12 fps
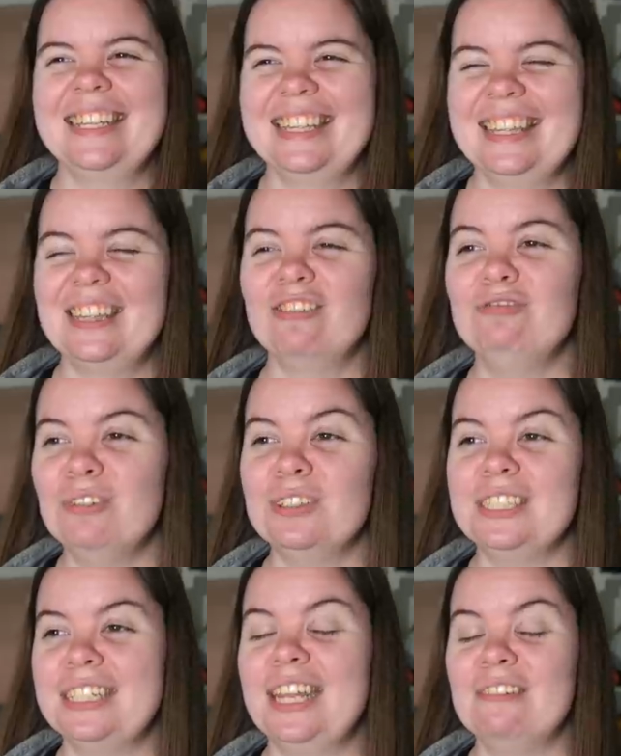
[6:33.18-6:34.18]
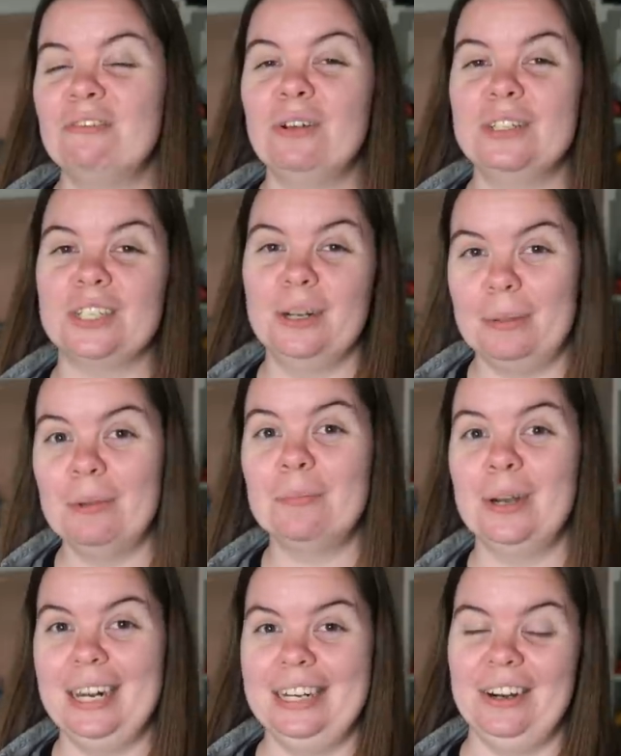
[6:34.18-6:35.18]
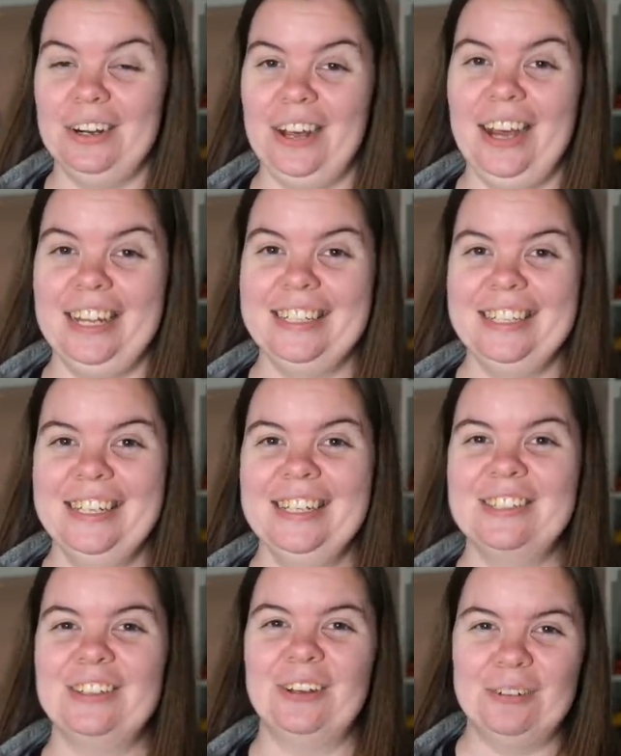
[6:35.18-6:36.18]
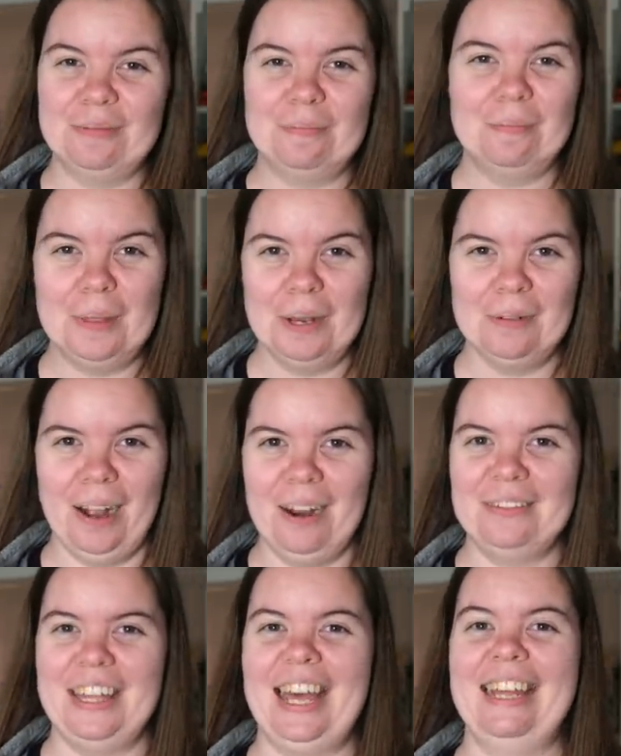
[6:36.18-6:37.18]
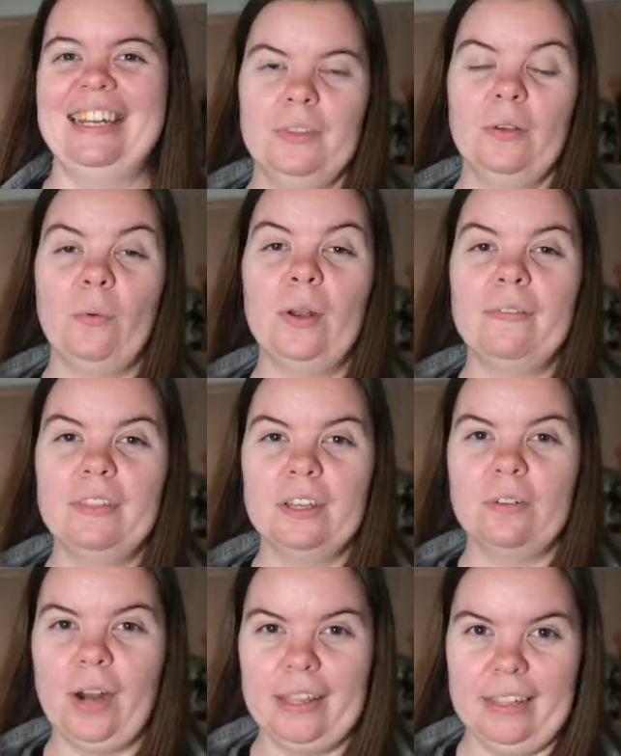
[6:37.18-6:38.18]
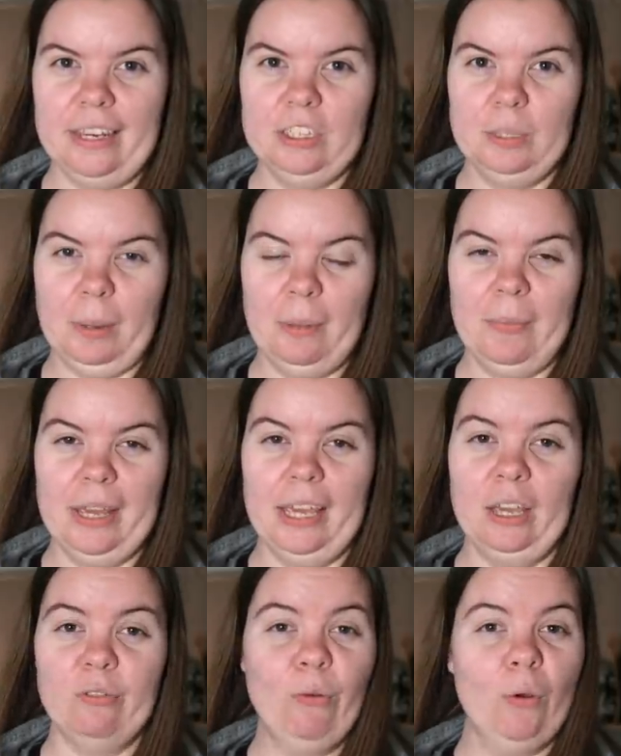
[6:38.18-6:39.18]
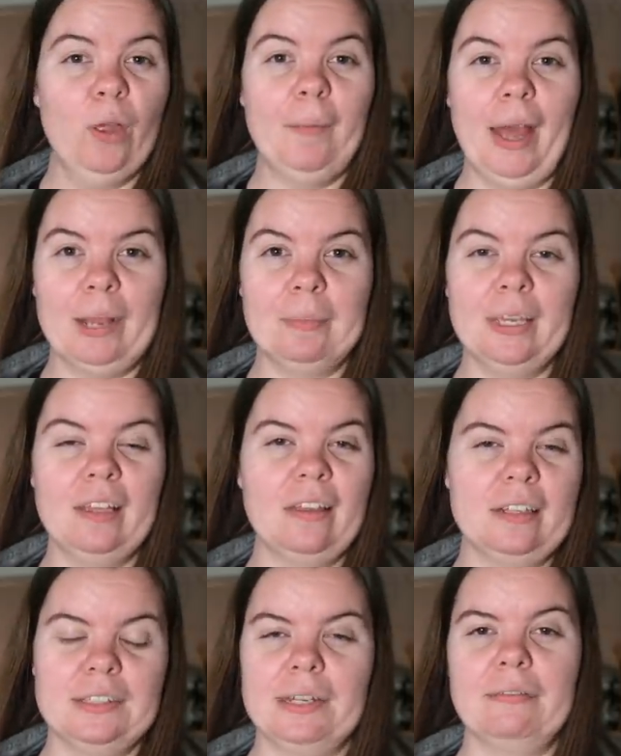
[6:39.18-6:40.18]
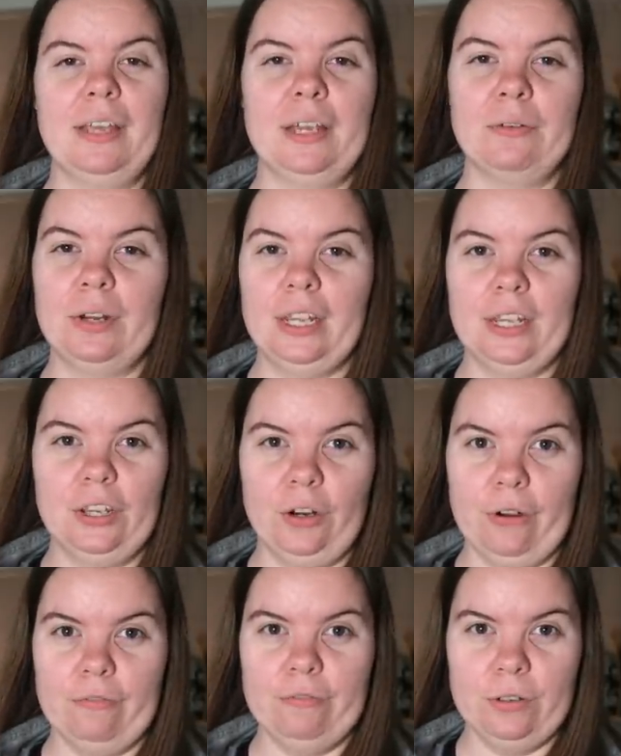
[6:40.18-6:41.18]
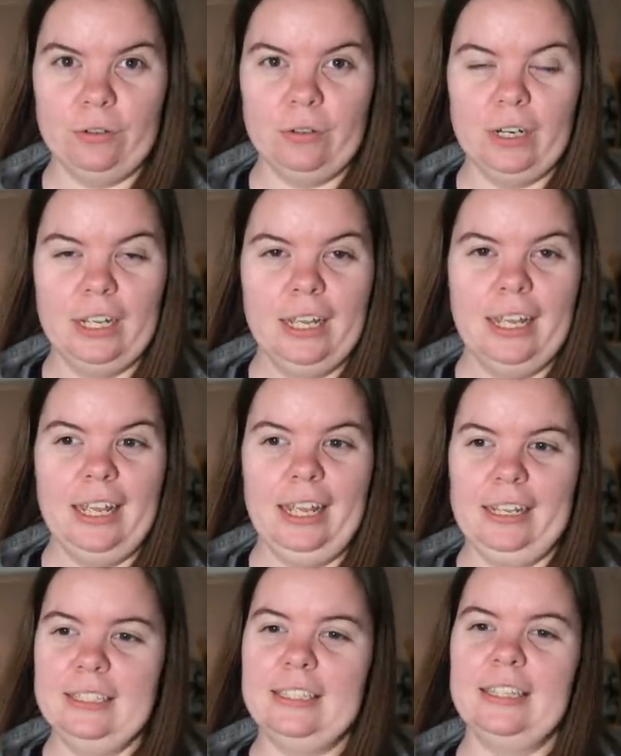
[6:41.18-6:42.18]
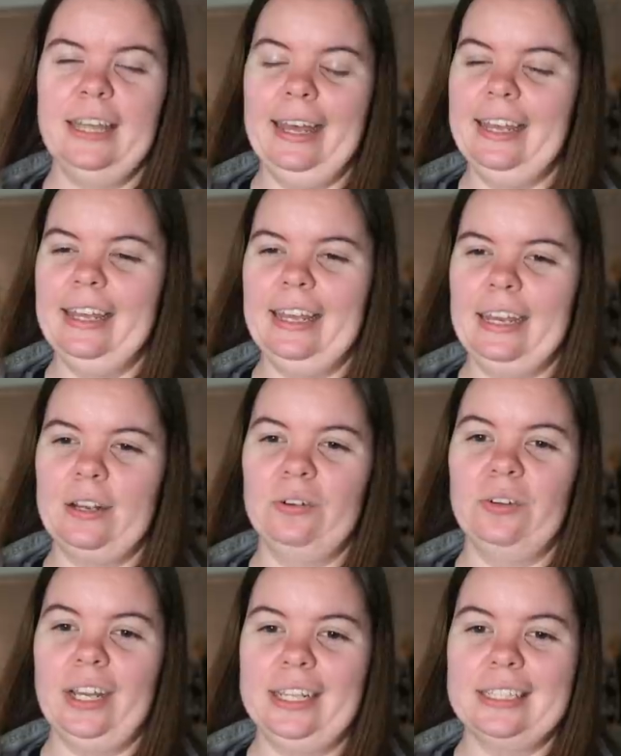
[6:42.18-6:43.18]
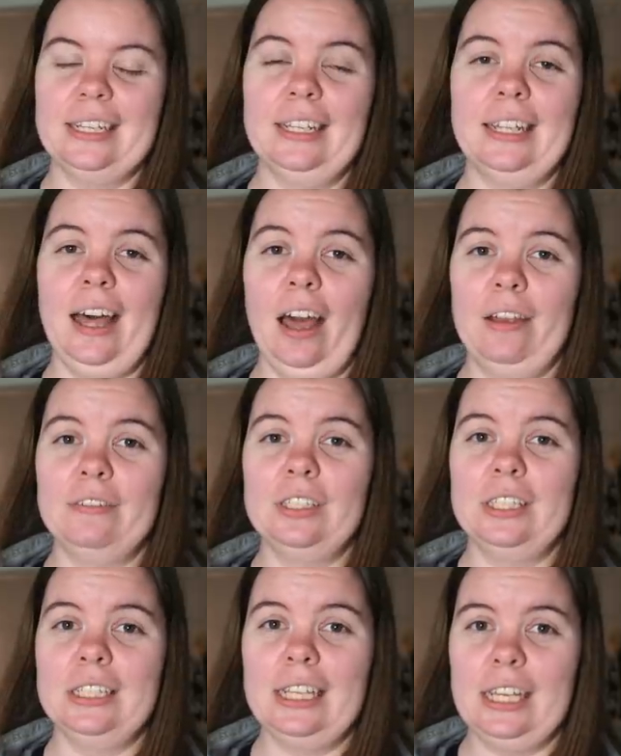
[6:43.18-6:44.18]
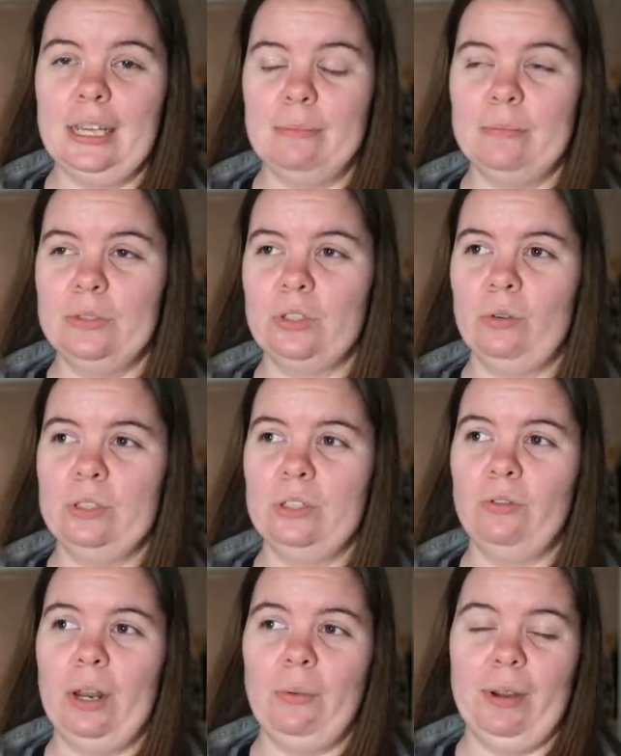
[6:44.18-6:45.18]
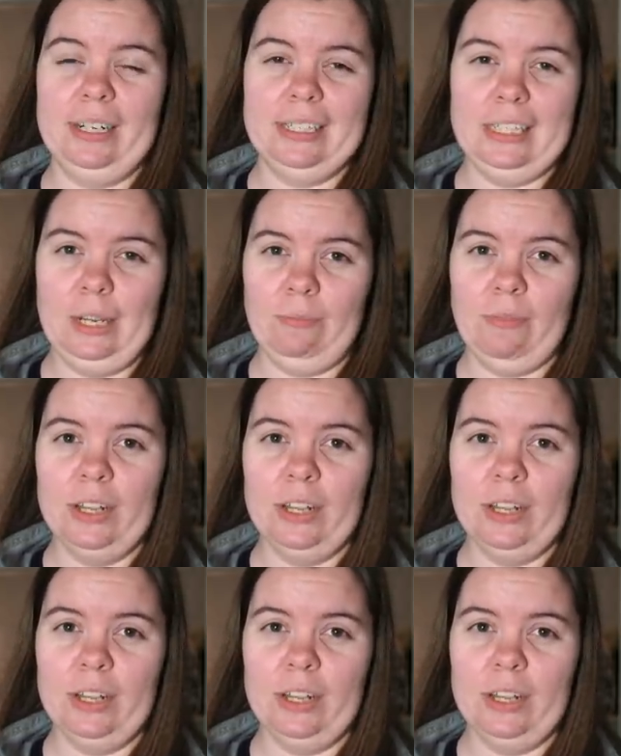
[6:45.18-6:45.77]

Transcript: The tinfoil is going to be pretty darn hot, so be aware of that. One of the great things about making a foil pack meal instead of like grilling your food is that it creates a lot of steam. So it's a great way to steam